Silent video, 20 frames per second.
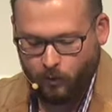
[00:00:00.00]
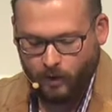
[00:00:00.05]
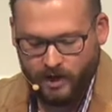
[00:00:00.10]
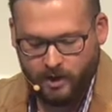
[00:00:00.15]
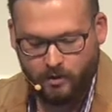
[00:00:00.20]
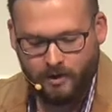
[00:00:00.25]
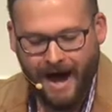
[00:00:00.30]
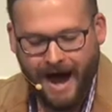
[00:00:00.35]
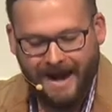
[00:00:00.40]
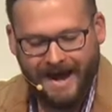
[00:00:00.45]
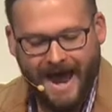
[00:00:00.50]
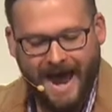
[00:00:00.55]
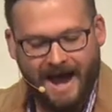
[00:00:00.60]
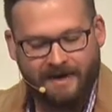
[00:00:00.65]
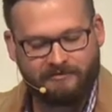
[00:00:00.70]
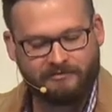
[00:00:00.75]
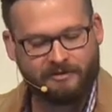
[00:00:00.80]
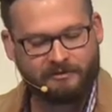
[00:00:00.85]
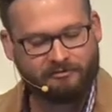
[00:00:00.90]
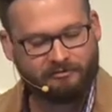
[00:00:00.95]
We do not
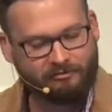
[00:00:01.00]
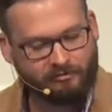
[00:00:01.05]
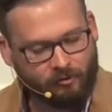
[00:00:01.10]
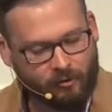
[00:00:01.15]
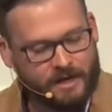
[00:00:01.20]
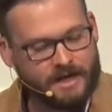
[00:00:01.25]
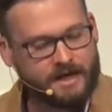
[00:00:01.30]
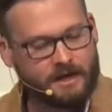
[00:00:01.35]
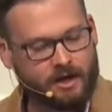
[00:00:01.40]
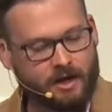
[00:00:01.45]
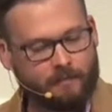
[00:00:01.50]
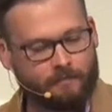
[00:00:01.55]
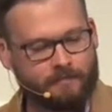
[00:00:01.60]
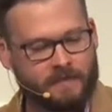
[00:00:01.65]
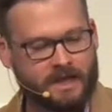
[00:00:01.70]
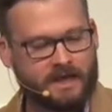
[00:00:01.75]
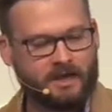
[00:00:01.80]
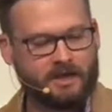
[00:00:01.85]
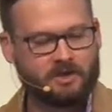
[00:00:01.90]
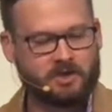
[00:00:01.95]
have the freedom
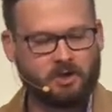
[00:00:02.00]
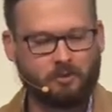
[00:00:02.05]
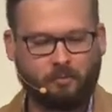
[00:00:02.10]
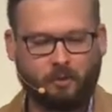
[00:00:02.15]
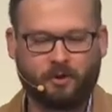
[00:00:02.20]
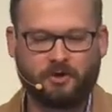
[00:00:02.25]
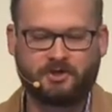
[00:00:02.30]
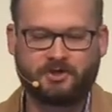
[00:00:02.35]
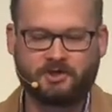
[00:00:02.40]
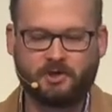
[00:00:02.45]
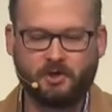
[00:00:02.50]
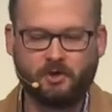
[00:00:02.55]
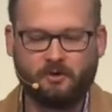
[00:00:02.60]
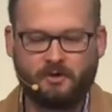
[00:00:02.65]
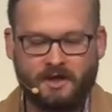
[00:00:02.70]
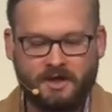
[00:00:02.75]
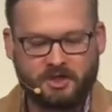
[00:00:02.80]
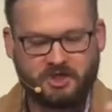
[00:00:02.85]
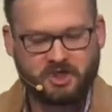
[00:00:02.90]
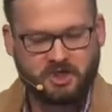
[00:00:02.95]
to pursue
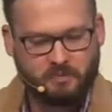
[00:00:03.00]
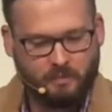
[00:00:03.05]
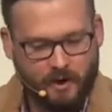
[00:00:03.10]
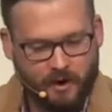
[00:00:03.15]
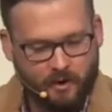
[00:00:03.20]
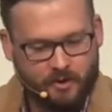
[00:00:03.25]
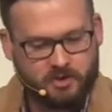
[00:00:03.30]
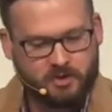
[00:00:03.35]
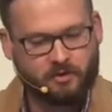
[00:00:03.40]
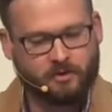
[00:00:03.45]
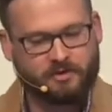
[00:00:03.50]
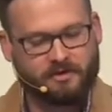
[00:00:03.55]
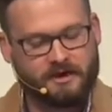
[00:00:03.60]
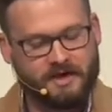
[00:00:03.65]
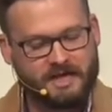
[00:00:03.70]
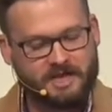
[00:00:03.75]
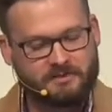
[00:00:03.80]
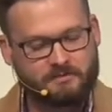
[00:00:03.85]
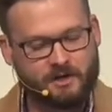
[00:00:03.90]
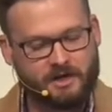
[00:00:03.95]
these spiritual
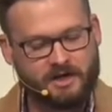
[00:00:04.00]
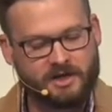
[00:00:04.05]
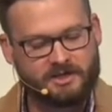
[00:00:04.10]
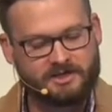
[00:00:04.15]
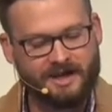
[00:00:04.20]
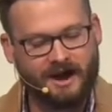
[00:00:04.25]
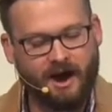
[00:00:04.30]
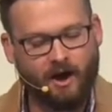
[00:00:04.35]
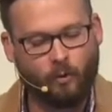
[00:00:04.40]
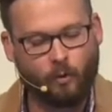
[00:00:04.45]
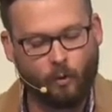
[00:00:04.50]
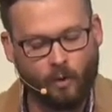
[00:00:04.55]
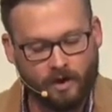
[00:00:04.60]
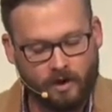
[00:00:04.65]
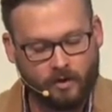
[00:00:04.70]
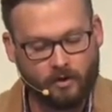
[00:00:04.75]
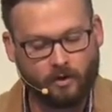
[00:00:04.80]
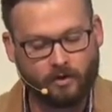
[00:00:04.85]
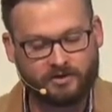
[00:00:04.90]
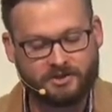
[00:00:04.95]
things because our
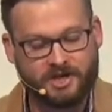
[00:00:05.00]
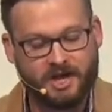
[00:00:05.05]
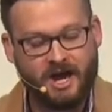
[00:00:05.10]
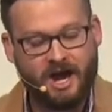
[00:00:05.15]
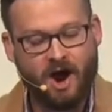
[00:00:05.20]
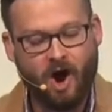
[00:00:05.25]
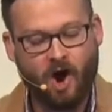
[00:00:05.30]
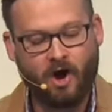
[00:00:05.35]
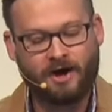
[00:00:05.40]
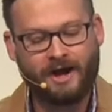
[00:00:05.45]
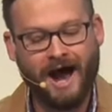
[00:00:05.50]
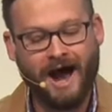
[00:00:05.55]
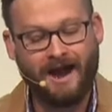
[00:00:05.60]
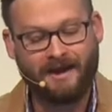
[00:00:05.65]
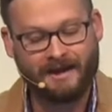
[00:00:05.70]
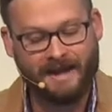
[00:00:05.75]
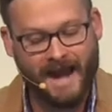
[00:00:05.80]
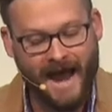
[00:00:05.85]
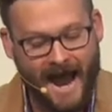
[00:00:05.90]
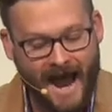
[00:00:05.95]
wills are
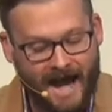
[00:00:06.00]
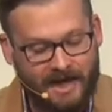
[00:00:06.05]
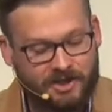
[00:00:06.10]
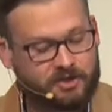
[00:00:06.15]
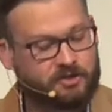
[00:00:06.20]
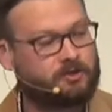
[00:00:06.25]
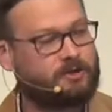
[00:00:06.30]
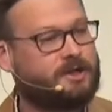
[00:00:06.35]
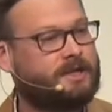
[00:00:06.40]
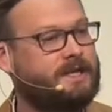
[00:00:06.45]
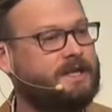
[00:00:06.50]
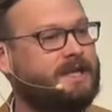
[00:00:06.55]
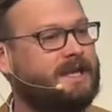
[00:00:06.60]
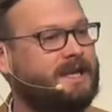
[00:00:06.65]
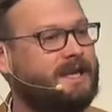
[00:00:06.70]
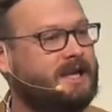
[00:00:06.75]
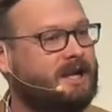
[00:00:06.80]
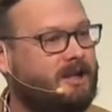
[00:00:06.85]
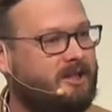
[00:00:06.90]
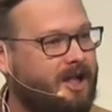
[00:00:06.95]
not naturally
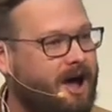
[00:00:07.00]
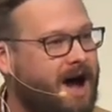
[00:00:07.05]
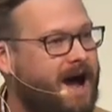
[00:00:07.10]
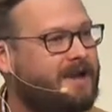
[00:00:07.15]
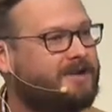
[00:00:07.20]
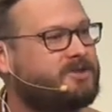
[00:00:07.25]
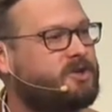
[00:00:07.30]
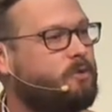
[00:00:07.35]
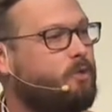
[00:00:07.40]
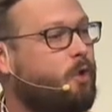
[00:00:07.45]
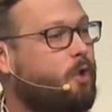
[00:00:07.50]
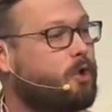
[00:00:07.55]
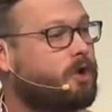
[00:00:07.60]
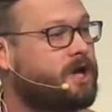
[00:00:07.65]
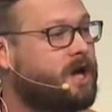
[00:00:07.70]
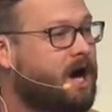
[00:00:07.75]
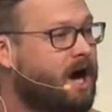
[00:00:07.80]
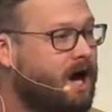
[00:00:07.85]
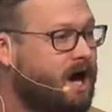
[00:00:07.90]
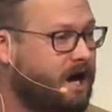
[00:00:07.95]
inclined toward
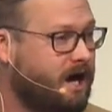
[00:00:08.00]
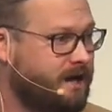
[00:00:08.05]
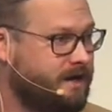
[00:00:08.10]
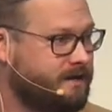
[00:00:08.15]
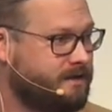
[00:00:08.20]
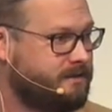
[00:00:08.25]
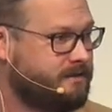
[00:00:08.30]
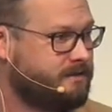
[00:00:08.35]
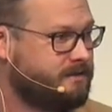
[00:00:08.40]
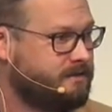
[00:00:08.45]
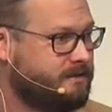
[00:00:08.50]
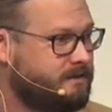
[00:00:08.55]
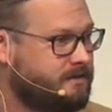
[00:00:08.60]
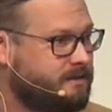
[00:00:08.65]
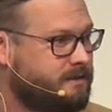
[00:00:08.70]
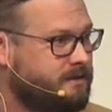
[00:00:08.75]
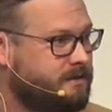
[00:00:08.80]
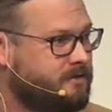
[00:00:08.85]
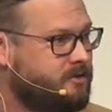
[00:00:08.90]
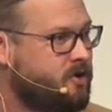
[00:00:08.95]
God,
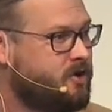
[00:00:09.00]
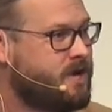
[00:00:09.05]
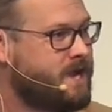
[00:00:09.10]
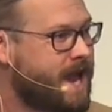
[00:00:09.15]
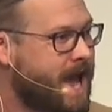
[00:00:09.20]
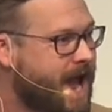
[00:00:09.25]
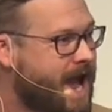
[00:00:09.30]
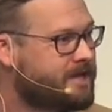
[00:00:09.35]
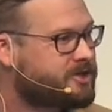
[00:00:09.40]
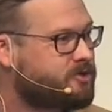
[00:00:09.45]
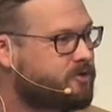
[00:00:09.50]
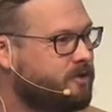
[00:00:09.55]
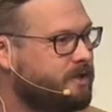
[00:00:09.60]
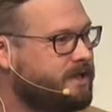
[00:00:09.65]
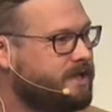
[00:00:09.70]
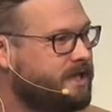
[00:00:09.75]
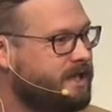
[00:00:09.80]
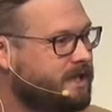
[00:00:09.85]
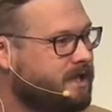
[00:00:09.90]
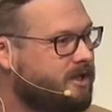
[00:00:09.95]
they're
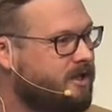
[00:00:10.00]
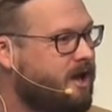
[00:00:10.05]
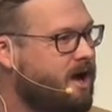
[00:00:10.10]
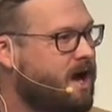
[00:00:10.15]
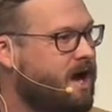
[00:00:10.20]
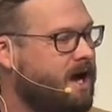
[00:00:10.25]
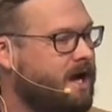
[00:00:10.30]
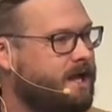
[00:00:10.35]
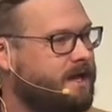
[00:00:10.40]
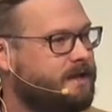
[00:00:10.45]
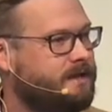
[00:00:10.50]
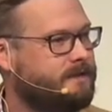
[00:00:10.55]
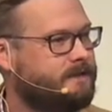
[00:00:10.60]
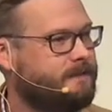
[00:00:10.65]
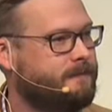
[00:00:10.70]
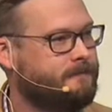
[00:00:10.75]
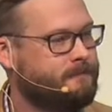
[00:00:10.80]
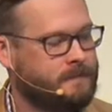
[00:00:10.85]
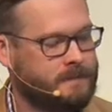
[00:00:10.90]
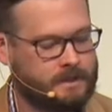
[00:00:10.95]
naturally inclined
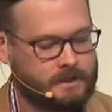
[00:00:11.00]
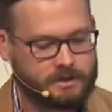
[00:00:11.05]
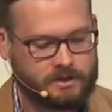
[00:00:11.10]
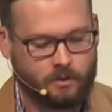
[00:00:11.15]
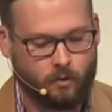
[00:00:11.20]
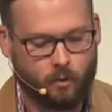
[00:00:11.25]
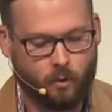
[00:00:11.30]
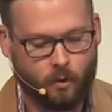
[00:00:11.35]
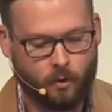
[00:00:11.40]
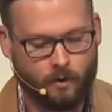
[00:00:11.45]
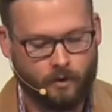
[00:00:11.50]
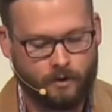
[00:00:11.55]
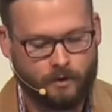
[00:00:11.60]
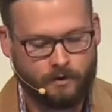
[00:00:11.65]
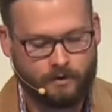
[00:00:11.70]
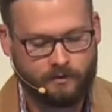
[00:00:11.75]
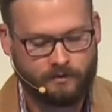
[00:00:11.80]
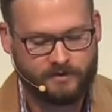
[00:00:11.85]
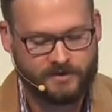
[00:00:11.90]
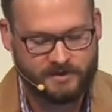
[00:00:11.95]
toward
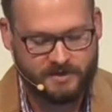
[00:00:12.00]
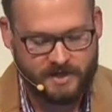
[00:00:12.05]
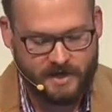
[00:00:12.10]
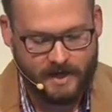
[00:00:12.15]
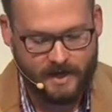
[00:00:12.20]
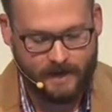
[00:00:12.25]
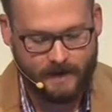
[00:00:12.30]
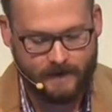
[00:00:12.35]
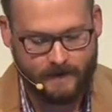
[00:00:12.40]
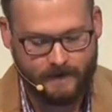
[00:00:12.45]
sin.